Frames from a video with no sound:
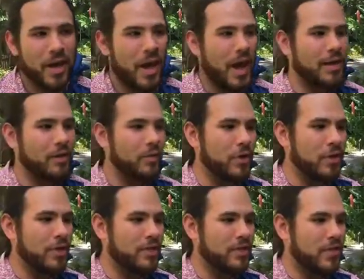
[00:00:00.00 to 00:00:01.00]
And it really
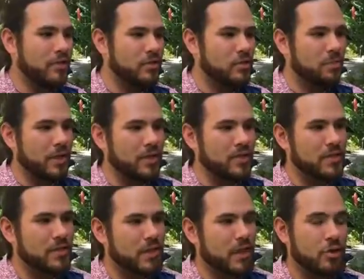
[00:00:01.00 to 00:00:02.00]
extends to
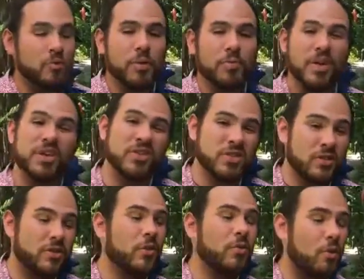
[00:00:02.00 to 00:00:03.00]
places that human beings
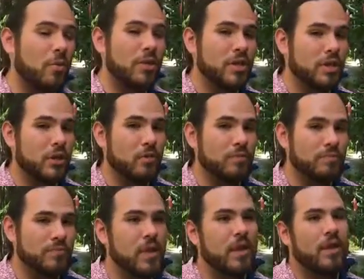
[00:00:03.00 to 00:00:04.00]
don't normally go.
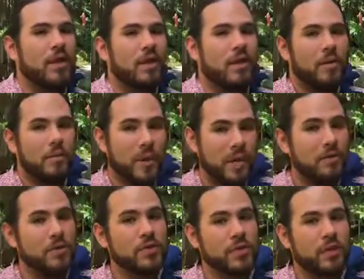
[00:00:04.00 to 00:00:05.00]
Many of
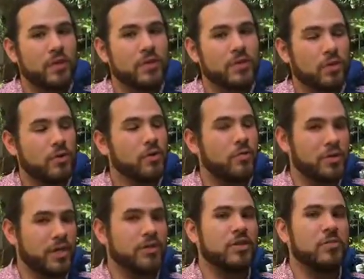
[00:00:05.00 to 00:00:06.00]
those areas are also
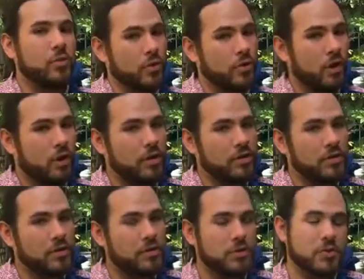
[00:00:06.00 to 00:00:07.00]
protected bird
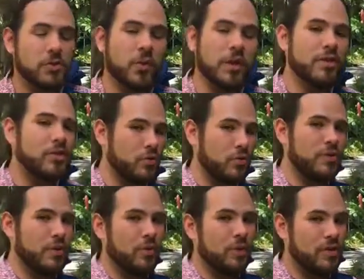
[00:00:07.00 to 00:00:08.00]
colonies. So one of the stories
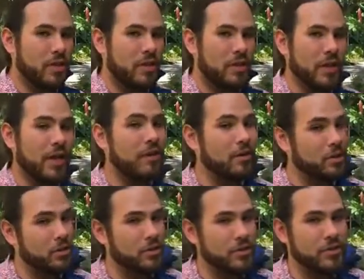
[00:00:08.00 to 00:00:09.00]
that we tell in our
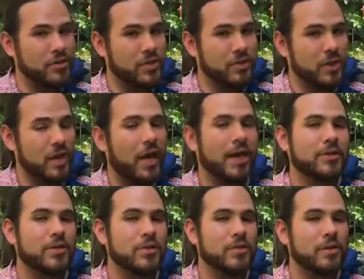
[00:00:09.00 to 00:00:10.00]
Journeys exhibit has to
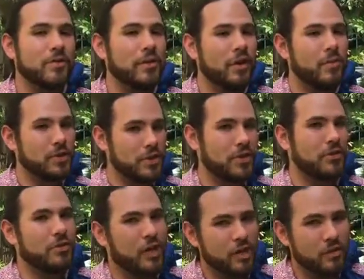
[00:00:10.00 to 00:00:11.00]
do with a very particular
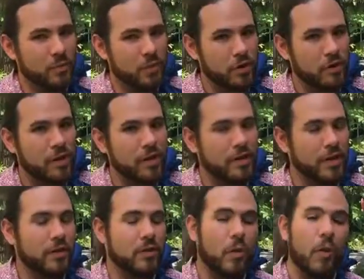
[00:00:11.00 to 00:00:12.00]
kind of bird that
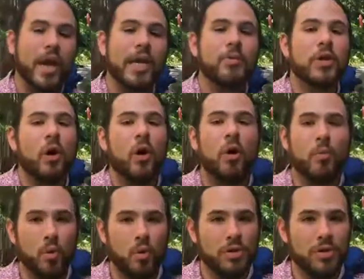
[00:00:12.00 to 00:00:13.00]
in Hawaiian we call
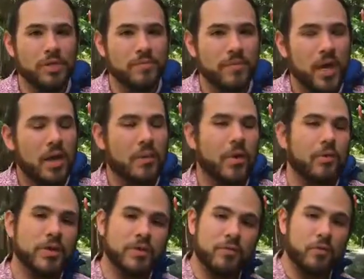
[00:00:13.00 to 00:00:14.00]
moli, but the
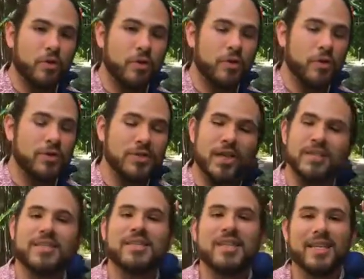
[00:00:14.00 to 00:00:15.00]
rest of the world knows as
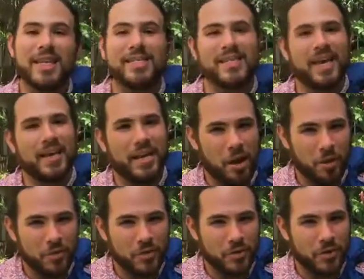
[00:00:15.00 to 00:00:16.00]
the Laysan
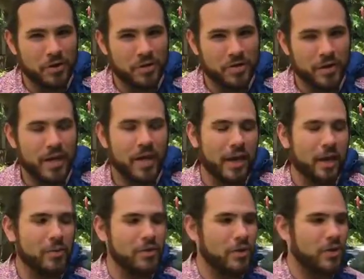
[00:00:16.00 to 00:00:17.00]
albatross. And that
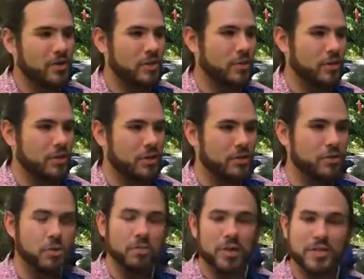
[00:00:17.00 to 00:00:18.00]
albatross is particular
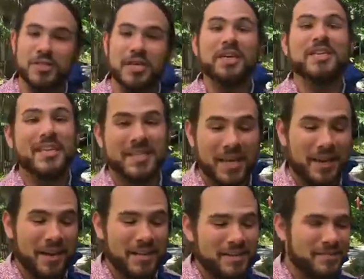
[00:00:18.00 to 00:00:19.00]
to places like Laysan
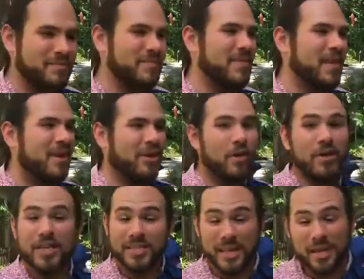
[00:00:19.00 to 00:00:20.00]
Island, or
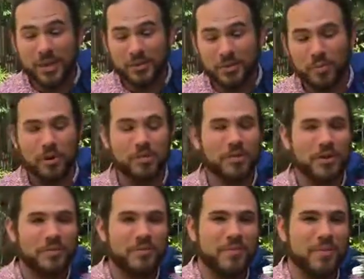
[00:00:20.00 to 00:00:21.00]
Laysan Atoll, pardon.
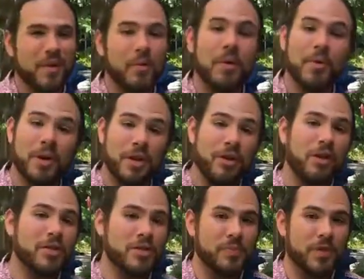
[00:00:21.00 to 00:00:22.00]
But in our
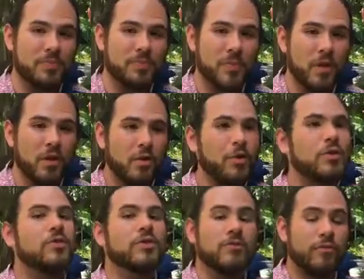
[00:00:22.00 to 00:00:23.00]
exhibit, we
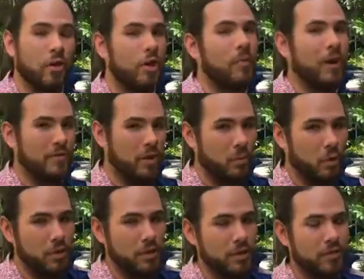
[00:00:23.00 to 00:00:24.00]
use the form of the
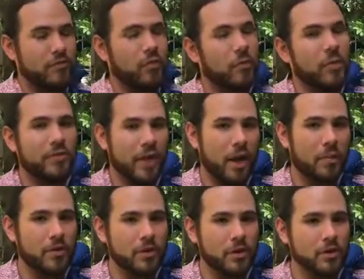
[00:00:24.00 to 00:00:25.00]
moli, the form of the
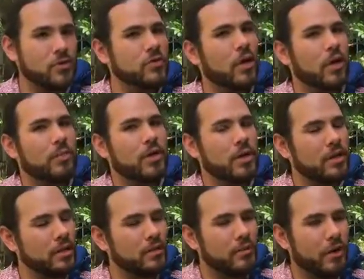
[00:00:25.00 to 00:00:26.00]
albatross, to talk about
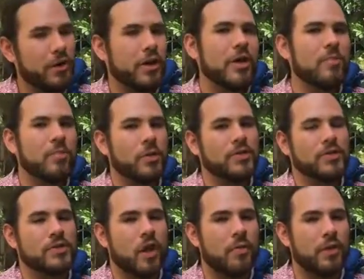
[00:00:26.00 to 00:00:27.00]
another very important
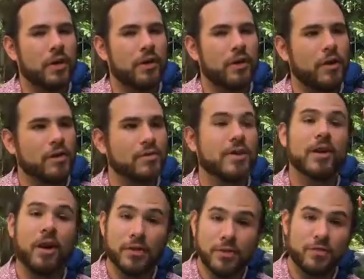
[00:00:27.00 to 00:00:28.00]
topic area,
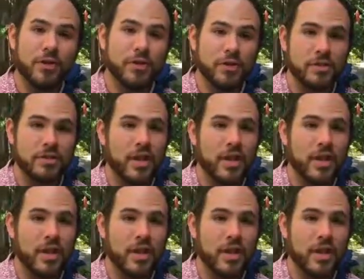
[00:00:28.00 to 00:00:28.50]
conservation.